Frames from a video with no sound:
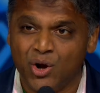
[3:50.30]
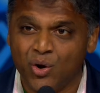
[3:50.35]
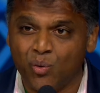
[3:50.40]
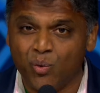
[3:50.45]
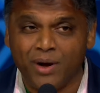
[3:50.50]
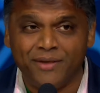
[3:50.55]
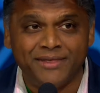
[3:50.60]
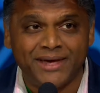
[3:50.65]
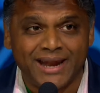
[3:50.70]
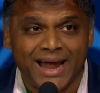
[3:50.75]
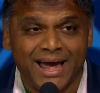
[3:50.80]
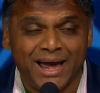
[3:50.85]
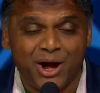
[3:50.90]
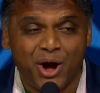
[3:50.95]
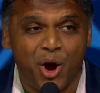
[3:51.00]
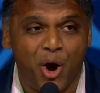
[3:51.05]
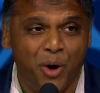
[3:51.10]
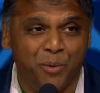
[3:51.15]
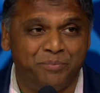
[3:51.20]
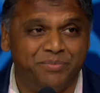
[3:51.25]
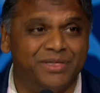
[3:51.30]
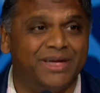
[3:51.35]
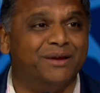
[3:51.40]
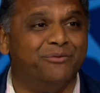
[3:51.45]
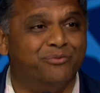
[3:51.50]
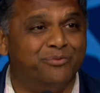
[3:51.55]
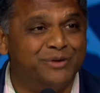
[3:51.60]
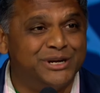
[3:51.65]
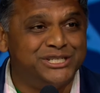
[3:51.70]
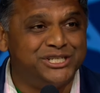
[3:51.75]
one that I hope that
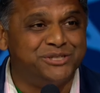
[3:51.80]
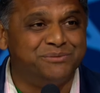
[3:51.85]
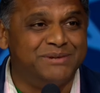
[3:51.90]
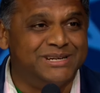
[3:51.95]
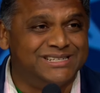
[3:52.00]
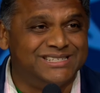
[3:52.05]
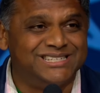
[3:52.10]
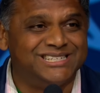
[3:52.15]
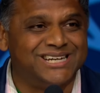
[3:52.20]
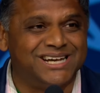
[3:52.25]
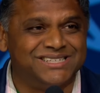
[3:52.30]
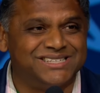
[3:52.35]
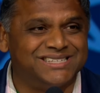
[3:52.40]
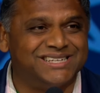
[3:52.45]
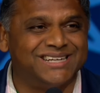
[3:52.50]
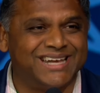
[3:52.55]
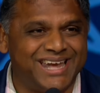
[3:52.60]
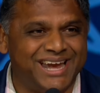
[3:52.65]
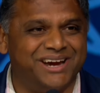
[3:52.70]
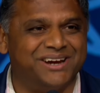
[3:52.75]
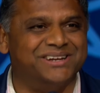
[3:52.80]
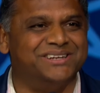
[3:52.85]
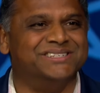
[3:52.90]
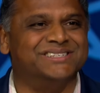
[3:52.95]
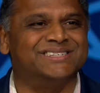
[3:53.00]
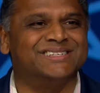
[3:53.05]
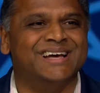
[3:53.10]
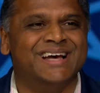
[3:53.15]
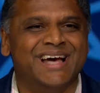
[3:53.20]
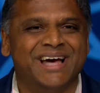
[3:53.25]
Richmond's Jalsa
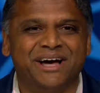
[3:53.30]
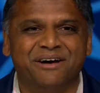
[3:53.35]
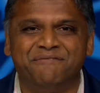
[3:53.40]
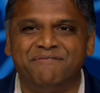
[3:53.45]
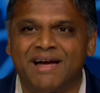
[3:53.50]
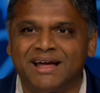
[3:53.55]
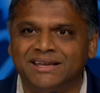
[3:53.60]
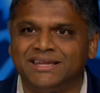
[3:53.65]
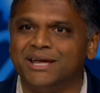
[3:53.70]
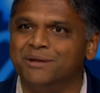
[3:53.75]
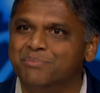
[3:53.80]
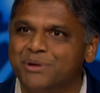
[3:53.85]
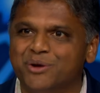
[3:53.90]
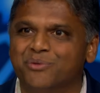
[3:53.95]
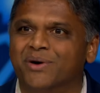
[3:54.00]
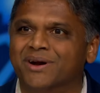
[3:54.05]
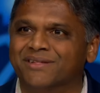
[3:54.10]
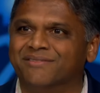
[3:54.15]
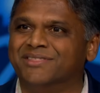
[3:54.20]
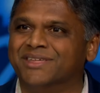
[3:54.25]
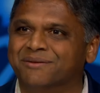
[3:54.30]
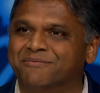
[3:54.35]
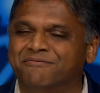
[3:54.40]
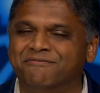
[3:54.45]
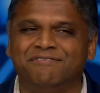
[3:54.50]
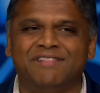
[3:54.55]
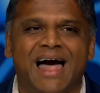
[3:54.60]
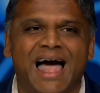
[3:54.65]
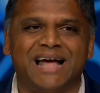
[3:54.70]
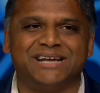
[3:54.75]
Cares event can be one of the
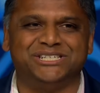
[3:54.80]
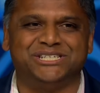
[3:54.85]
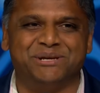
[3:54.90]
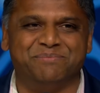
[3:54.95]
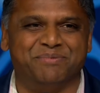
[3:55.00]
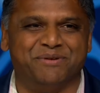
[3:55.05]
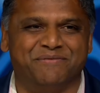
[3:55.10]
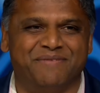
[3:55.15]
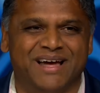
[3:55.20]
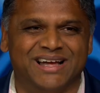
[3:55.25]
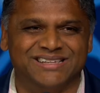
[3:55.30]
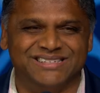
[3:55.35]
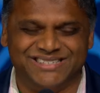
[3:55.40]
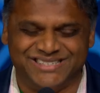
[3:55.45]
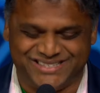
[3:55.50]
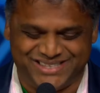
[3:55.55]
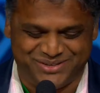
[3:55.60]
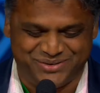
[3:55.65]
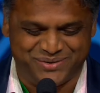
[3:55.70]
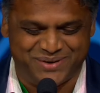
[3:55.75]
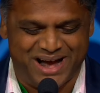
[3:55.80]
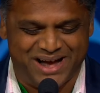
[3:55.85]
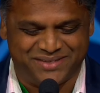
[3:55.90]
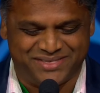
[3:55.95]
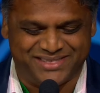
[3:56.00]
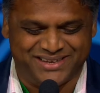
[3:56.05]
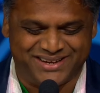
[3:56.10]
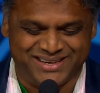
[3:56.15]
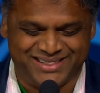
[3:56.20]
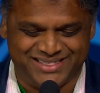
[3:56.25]
flagship events
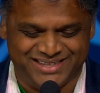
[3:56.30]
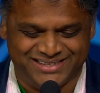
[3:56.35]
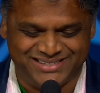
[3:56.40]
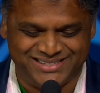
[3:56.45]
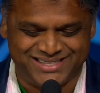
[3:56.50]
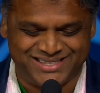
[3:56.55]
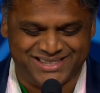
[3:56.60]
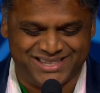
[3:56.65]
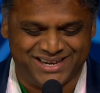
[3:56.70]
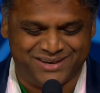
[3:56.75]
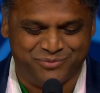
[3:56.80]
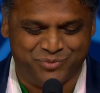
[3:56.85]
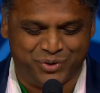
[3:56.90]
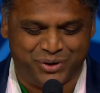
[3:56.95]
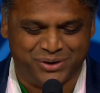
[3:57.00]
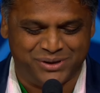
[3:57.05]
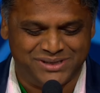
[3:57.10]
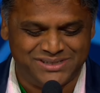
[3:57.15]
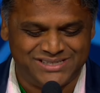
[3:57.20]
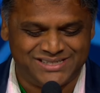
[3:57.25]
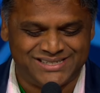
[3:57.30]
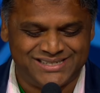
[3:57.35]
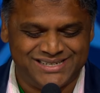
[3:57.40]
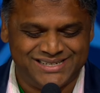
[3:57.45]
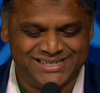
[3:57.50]
throughout the world.